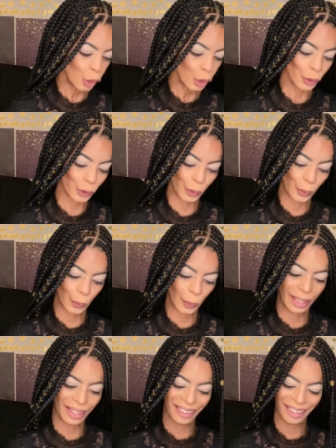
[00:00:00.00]
So
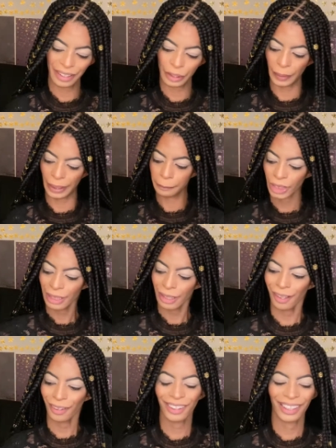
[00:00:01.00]
anyway,
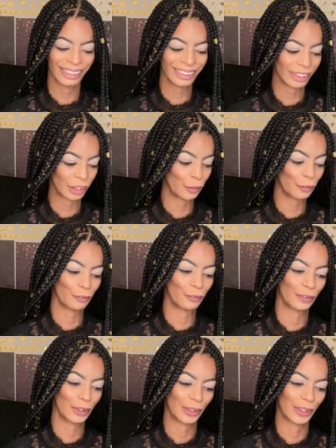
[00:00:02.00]
let's
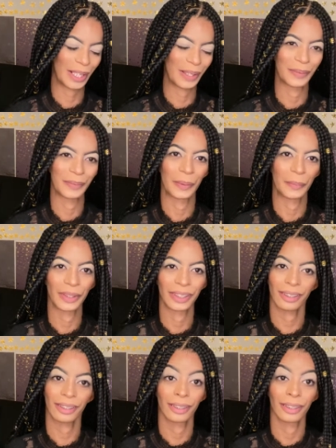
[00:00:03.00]
figure out what we're
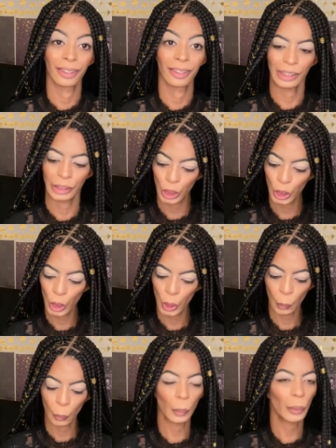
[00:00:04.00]

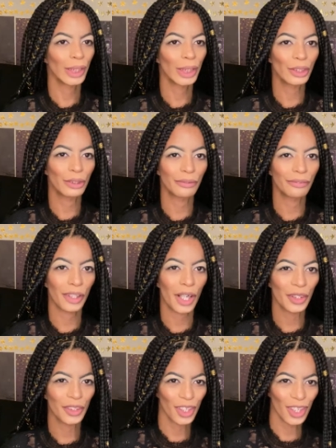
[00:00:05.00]
gonna do for our
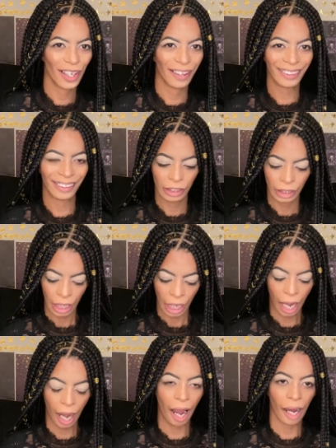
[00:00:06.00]
look.
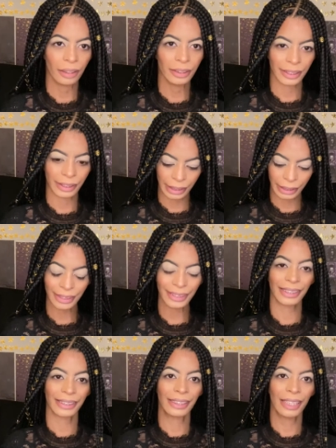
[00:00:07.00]

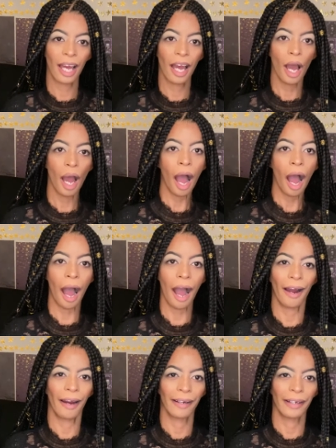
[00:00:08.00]
Since
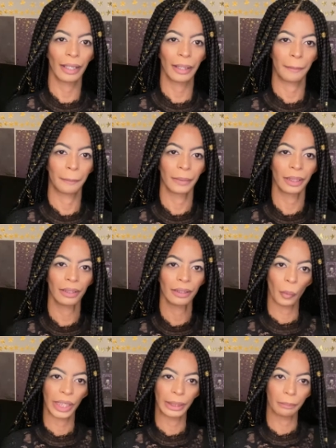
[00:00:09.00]
I am
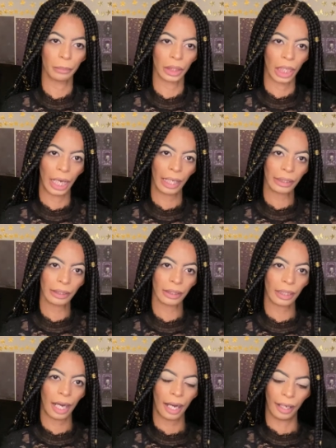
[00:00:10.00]
wearing black,
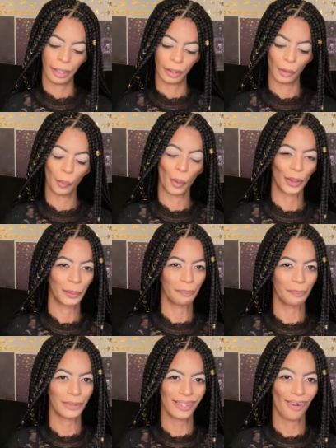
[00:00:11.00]
I want to
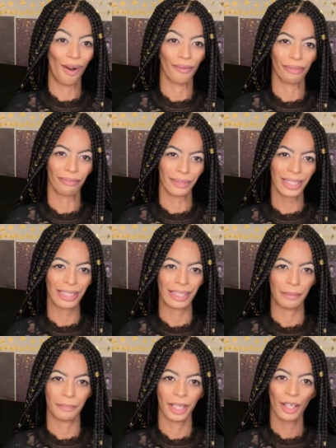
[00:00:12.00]
be on
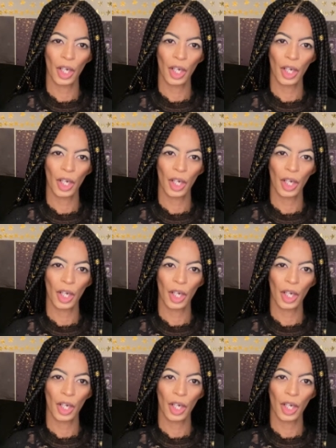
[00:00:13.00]
theme